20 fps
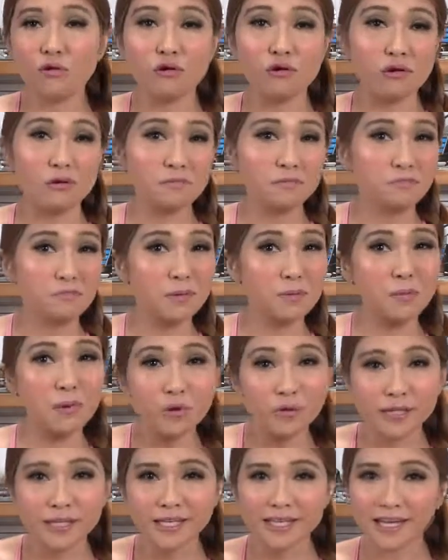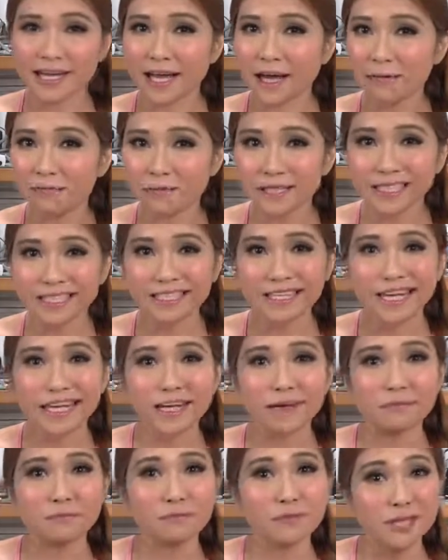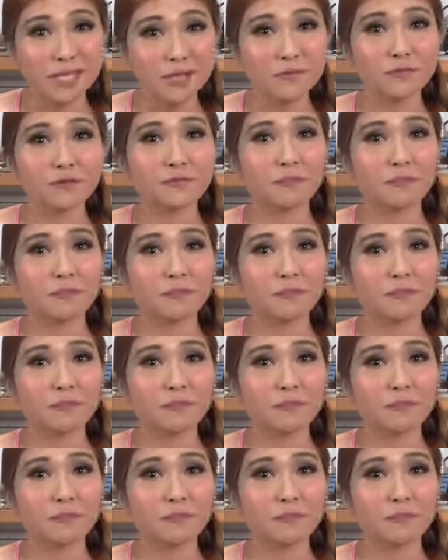or promoting a company that competed